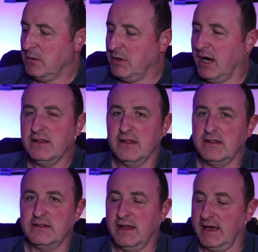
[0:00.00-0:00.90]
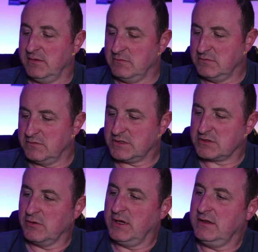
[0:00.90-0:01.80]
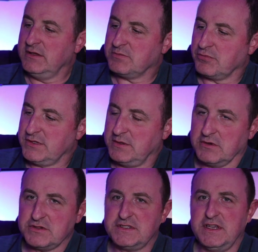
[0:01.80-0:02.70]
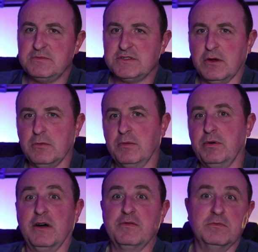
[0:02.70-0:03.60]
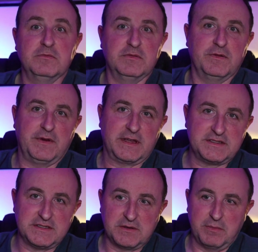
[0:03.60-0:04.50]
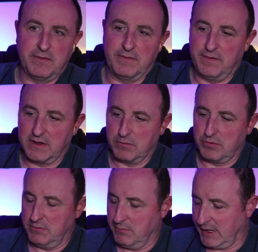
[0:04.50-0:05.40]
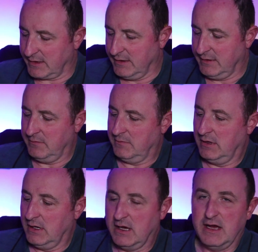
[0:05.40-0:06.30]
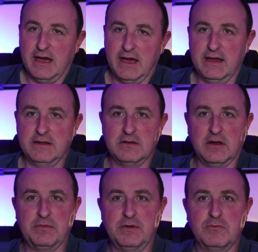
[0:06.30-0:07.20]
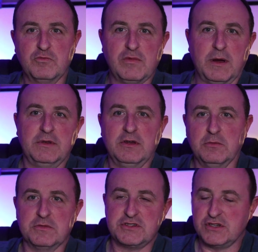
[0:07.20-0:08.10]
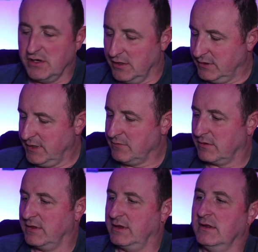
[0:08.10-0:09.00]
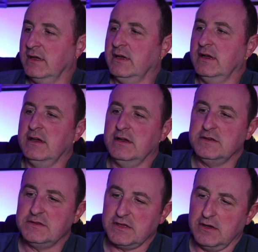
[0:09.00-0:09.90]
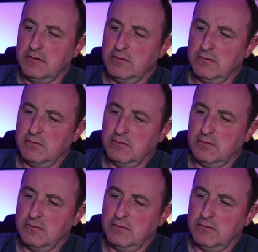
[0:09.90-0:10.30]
But other than that, the screen is pretty much tip-top, apart from the fact it's a bit of a fingerprint magnet, and I've been rubbing it on my shirt and everything. So,